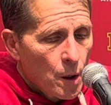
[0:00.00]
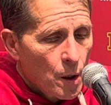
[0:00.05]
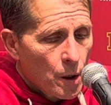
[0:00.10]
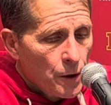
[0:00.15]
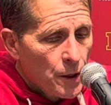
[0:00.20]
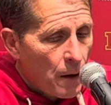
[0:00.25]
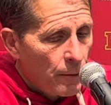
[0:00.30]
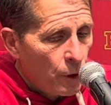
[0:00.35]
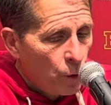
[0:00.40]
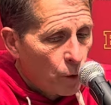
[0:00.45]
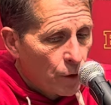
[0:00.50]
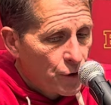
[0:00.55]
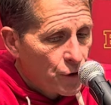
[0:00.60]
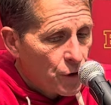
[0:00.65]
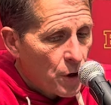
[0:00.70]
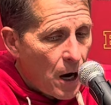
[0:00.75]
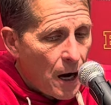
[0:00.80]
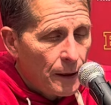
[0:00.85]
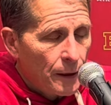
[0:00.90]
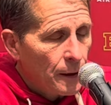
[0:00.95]
Yeah, I mean, we're
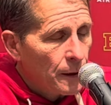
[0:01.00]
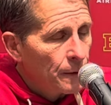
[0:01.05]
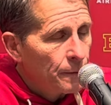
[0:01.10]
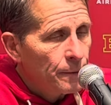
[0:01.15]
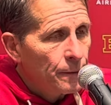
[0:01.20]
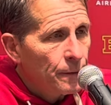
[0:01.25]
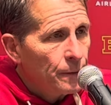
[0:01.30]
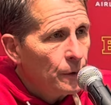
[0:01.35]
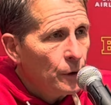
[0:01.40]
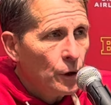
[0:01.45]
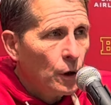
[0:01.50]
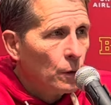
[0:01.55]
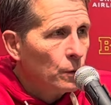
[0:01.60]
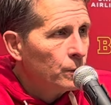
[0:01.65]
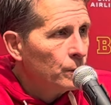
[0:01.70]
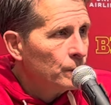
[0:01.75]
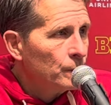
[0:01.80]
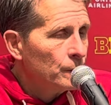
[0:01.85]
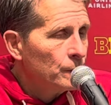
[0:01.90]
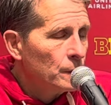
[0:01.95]
trying to, you
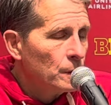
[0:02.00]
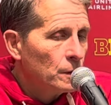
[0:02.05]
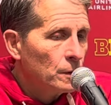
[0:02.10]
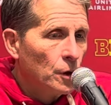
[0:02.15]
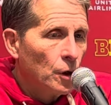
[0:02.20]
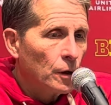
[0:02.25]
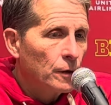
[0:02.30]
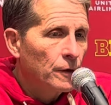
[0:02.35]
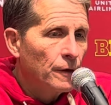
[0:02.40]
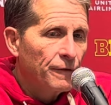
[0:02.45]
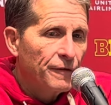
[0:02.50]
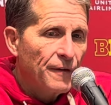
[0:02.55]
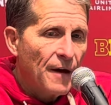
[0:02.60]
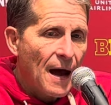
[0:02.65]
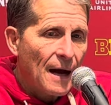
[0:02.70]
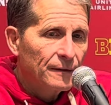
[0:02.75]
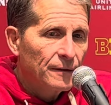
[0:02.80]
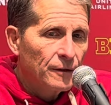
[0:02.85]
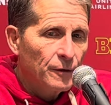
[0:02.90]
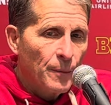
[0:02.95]
know, look, the
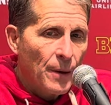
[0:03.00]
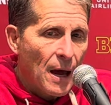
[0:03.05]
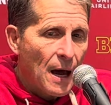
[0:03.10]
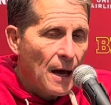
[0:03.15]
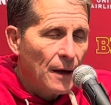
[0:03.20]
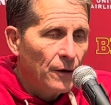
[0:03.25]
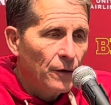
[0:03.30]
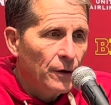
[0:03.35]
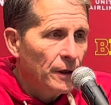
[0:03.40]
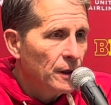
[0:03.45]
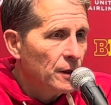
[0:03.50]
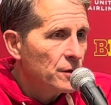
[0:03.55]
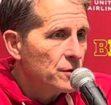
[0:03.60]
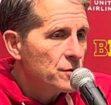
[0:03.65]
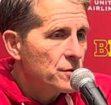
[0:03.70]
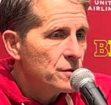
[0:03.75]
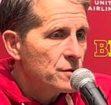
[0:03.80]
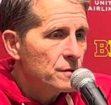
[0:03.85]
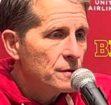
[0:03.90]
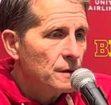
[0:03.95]
fact of the matter
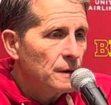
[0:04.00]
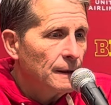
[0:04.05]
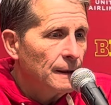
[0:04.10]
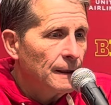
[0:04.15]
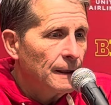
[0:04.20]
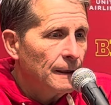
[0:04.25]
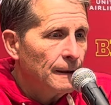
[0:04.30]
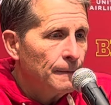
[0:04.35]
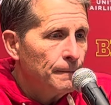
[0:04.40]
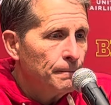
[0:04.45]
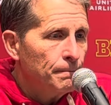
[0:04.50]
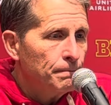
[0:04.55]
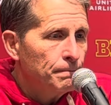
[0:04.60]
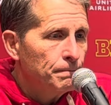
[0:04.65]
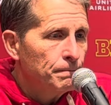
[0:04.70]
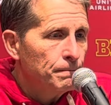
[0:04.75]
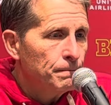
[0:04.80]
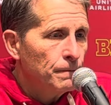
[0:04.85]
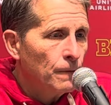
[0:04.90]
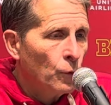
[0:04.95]
is
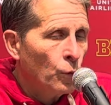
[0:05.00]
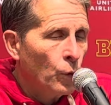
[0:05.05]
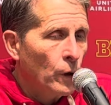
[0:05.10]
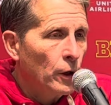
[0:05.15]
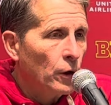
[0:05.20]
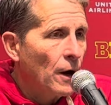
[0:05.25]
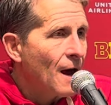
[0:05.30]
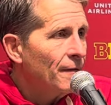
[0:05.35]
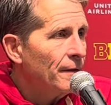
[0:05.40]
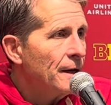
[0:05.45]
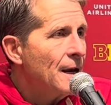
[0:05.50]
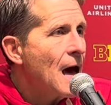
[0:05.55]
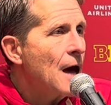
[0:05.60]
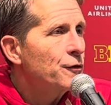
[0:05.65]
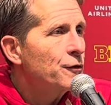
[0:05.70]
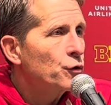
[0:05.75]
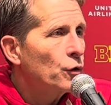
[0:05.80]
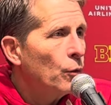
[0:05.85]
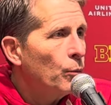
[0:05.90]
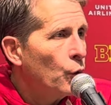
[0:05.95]
we don't have a
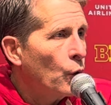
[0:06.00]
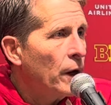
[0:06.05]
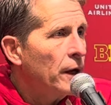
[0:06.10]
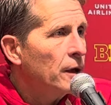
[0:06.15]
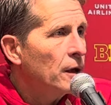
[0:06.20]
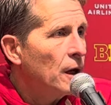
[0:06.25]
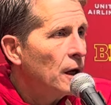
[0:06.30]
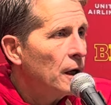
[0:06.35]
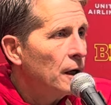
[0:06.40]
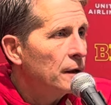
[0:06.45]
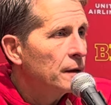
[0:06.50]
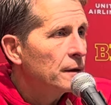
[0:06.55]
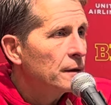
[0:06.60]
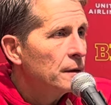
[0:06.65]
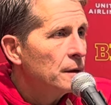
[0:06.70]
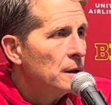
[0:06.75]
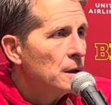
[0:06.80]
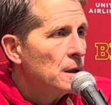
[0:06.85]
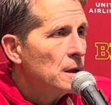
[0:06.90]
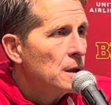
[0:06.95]
natural point guard.
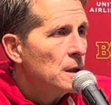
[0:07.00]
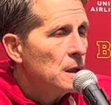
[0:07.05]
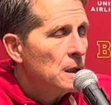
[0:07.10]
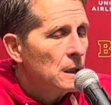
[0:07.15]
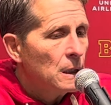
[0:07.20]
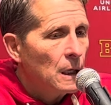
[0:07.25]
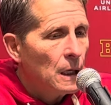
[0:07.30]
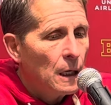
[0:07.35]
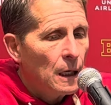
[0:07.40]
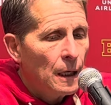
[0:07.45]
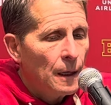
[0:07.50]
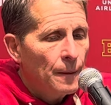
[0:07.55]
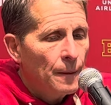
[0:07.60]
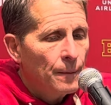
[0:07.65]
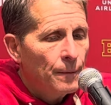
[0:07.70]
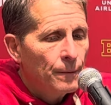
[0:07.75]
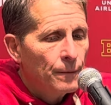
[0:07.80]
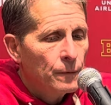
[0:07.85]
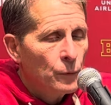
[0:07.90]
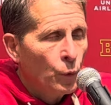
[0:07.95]

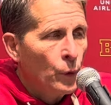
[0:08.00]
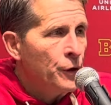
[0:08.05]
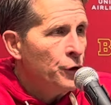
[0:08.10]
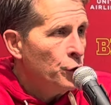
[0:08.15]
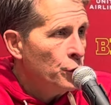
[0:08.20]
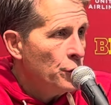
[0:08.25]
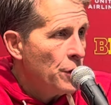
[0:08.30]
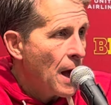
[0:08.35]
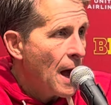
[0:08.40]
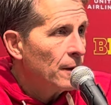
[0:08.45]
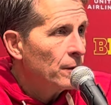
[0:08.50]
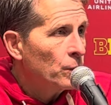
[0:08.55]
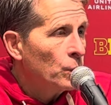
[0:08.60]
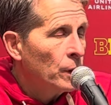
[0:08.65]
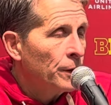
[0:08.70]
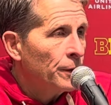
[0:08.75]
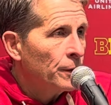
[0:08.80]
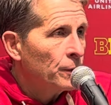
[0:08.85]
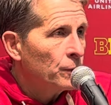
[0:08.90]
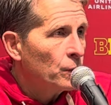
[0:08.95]
We knew that
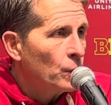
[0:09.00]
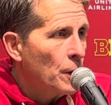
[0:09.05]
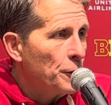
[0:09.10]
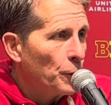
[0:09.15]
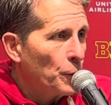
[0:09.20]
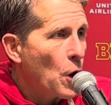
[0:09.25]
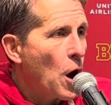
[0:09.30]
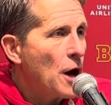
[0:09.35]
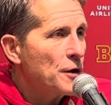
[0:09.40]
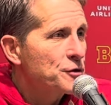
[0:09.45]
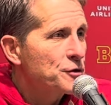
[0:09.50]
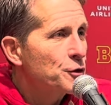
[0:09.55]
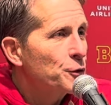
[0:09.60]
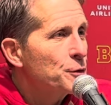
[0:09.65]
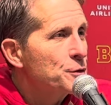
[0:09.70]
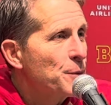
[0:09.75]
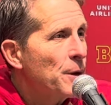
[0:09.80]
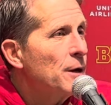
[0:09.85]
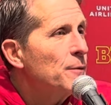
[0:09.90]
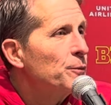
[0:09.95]
when the roster
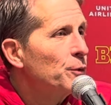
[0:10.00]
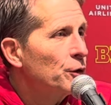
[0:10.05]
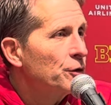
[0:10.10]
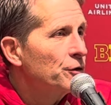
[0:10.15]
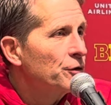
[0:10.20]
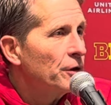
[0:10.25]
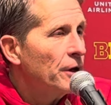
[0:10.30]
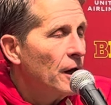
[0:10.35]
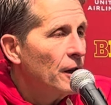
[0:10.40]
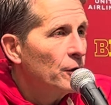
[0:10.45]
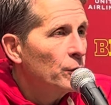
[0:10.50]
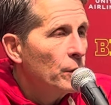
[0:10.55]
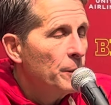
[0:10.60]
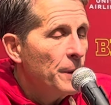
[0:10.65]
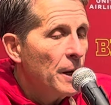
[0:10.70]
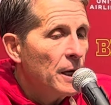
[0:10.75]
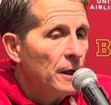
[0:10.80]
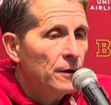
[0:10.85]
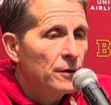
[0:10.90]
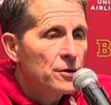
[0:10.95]
was being put together. We
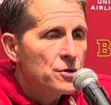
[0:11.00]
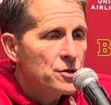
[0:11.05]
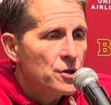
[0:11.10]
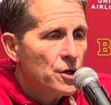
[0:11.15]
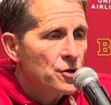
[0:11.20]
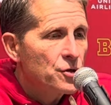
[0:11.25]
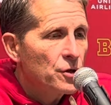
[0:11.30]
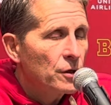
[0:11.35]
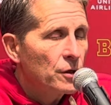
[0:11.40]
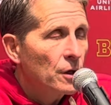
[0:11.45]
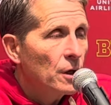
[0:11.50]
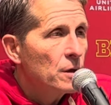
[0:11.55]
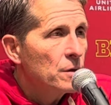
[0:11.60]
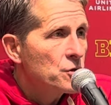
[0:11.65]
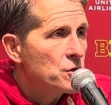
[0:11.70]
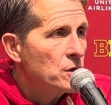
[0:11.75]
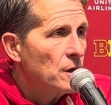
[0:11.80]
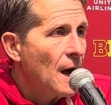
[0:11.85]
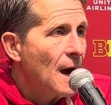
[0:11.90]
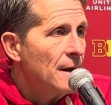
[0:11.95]
made a decision to
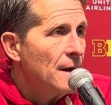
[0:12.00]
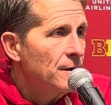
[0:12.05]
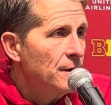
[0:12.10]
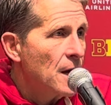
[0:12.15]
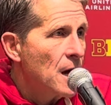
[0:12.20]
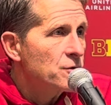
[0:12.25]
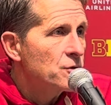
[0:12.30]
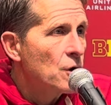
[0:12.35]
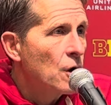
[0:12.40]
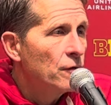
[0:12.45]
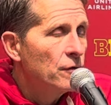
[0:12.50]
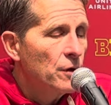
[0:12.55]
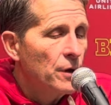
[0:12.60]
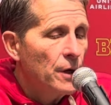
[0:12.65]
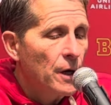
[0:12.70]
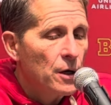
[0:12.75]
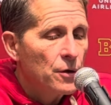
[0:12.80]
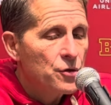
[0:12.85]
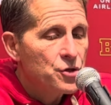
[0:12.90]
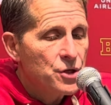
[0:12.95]
slide Dez over
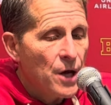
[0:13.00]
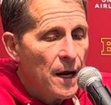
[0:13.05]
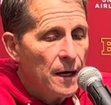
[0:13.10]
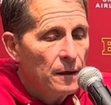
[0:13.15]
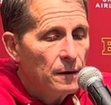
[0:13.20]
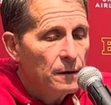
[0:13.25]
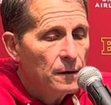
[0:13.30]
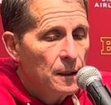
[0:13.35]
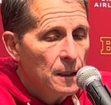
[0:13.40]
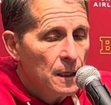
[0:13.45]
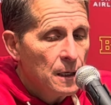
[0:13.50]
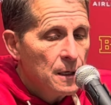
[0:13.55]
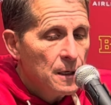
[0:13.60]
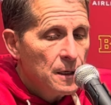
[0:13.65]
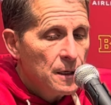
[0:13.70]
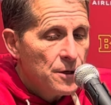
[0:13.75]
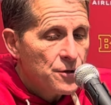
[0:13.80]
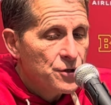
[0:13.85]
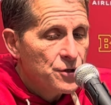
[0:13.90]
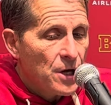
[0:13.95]
there. Saint
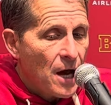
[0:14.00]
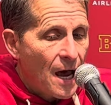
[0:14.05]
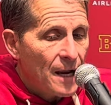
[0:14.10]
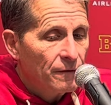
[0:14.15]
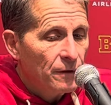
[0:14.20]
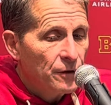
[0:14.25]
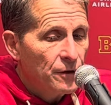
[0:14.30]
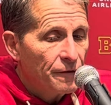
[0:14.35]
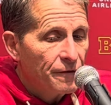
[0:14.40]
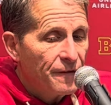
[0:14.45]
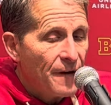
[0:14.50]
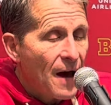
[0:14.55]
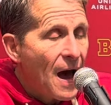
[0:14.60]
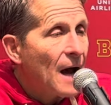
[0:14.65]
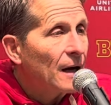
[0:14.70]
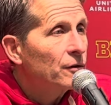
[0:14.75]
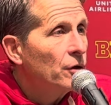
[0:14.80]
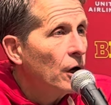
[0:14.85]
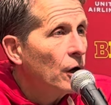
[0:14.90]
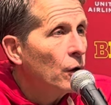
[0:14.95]
is kind of a de
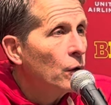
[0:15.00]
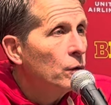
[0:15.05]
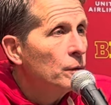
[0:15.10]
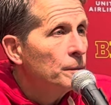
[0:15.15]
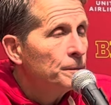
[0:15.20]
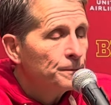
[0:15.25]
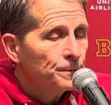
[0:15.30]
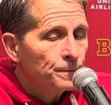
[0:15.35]
facto,